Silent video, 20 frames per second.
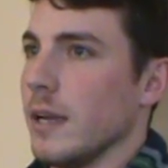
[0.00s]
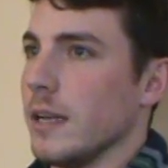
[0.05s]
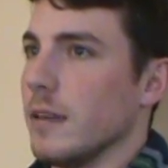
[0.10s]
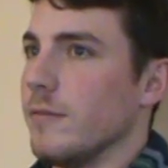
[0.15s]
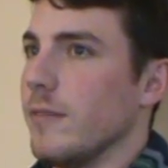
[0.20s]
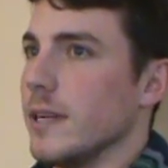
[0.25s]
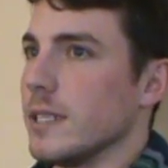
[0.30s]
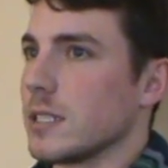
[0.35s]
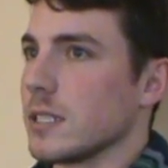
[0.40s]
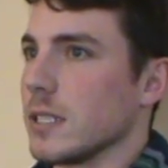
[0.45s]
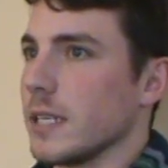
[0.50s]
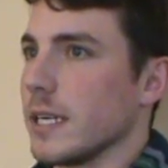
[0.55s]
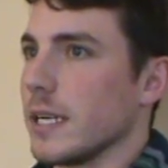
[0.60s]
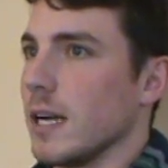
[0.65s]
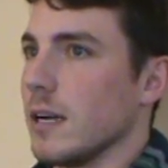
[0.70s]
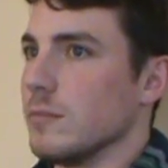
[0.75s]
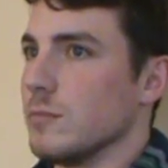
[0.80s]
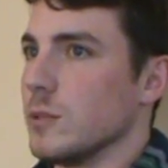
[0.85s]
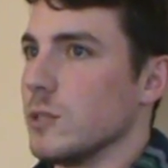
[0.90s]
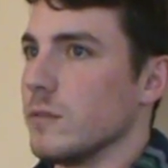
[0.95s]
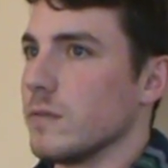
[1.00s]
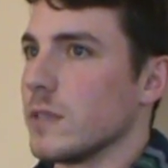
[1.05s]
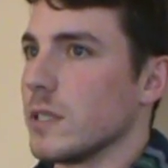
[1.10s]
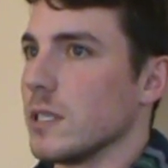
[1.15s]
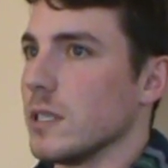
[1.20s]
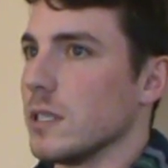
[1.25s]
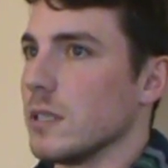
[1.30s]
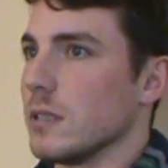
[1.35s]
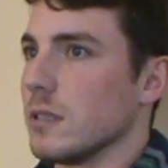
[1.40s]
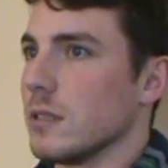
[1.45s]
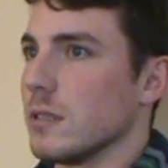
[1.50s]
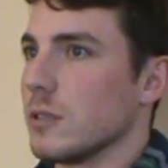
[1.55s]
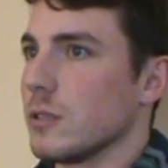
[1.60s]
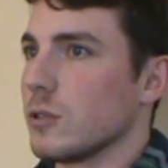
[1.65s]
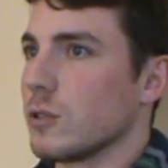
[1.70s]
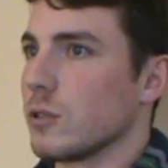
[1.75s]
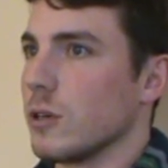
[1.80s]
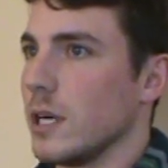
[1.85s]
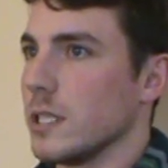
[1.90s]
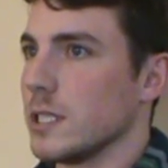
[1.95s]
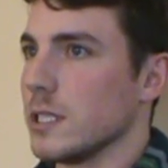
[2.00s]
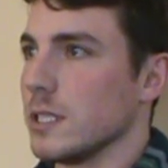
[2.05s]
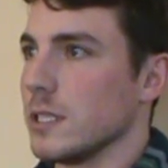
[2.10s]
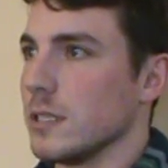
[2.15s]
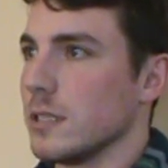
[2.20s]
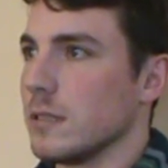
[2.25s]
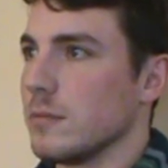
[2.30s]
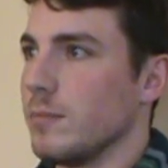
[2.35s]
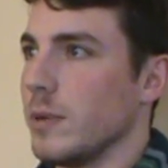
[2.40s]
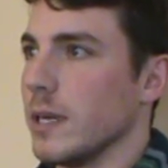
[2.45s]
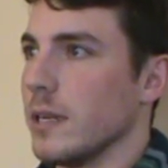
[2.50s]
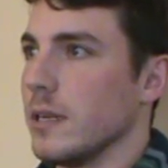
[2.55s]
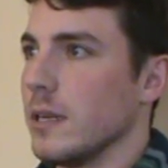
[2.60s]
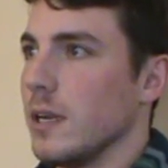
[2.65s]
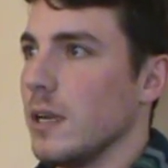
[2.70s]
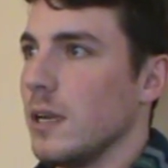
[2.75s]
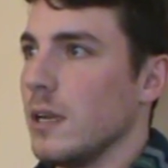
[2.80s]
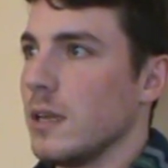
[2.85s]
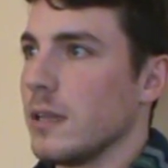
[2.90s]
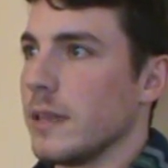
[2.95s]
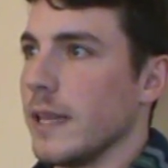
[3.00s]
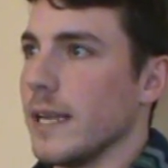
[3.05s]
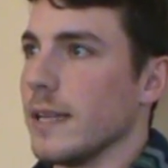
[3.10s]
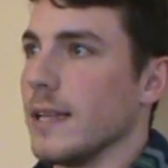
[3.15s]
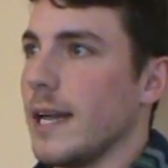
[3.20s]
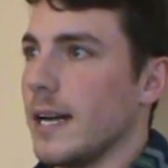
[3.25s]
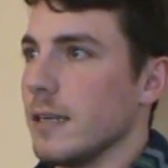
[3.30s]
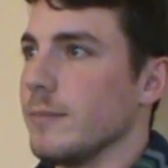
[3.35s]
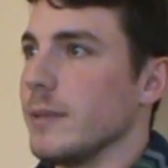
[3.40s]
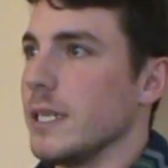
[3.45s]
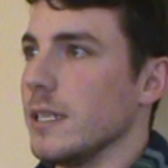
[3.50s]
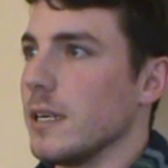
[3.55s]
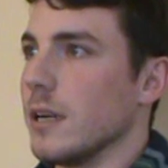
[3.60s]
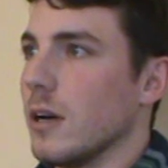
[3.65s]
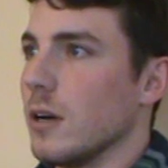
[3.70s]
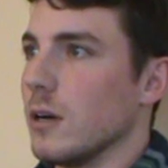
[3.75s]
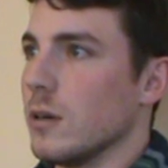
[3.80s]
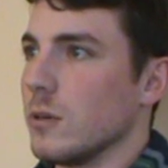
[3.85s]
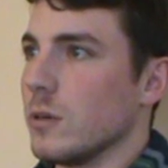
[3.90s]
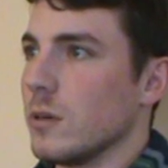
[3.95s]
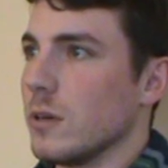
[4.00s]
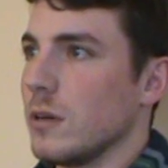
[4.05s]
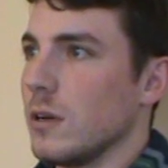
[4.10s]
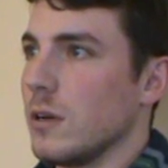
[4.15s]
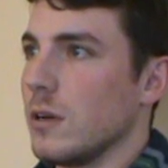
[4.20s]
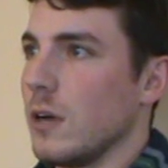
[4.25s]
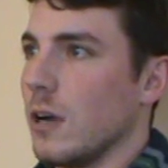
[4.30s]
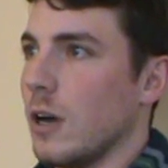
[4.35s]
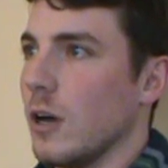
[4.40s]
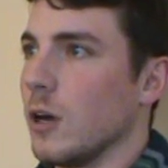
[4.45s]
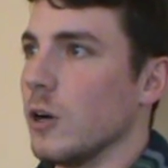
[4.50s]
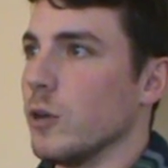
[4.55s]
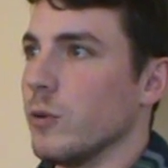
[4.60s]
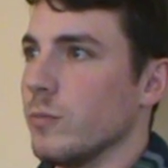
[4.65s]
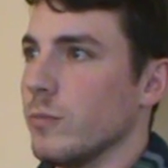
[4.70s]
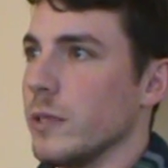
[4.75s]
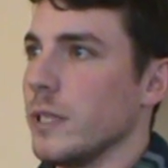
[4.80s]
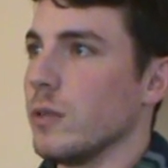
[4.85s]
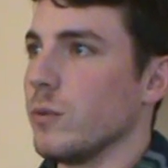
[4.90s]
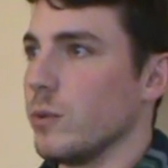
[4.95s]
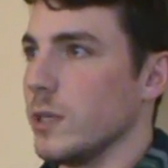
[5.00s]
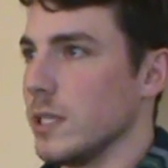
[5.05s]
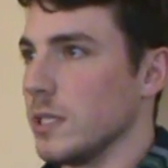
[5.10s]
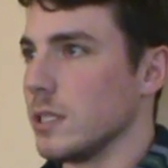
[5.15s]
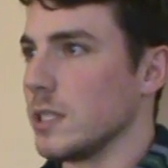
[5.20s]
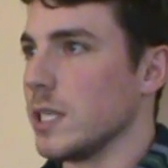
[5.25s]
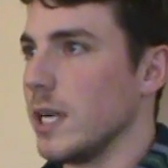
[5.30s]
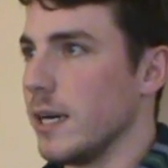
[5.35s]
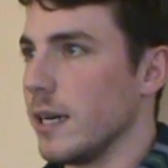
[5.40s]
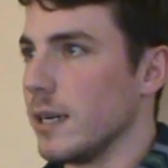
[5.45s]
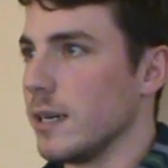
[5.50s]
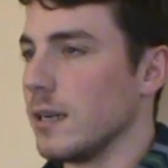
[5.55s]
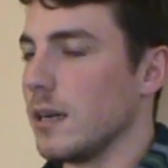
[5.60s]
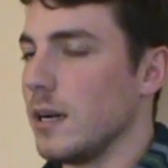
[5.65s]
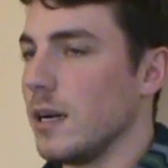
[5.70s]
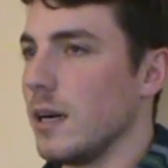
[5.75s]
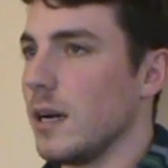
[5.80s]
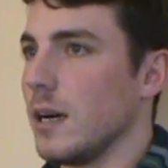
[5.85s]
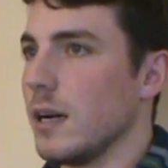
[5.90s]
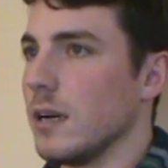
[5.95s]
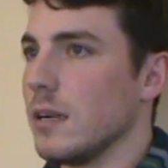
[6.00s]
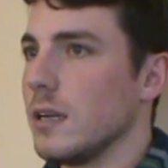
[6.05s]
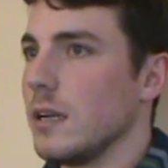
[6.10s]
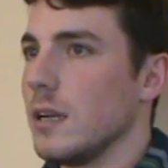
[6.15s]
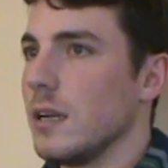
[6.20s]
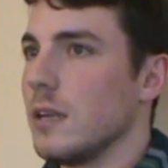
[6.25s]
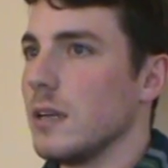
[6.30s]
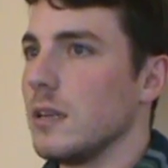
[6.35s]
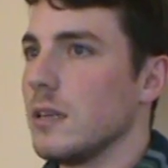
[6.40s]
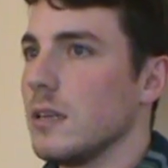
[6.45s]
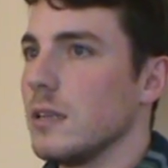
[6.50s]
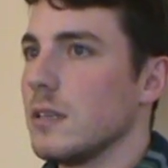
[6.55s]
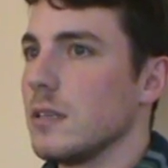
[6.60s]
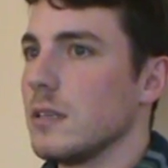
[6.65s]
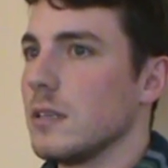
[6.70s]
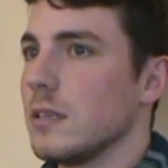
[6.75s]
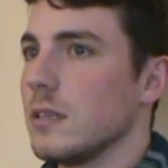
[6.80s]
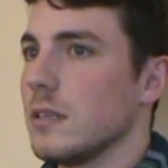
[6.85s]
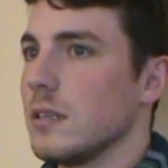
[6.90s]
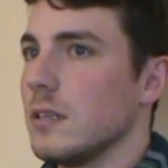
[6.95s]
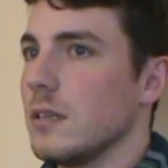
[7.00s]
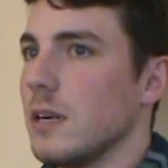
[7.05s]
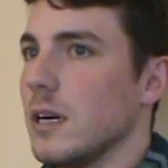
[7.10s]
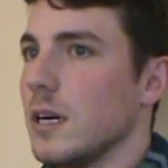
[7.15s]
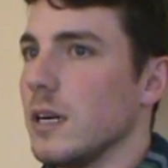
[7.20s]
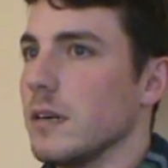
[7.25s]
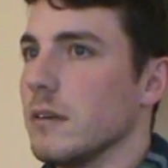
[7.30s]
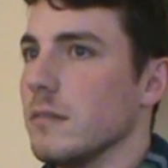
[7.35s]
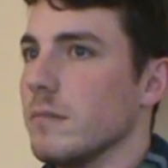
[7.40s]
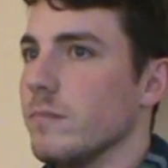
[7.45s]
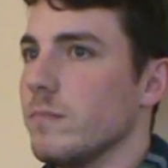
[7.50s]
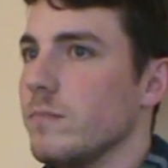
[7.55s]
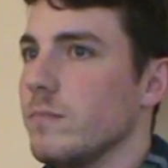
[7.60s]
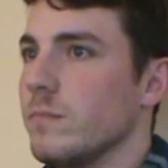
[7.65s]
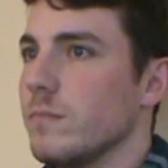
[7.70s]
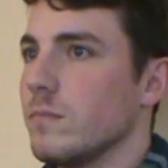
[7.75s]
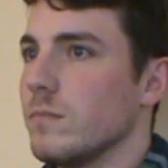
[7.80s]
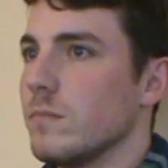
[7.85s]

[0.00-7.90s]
and eventually I got moved to crutches, but they allowed me to go home in a wheelchair uh, um,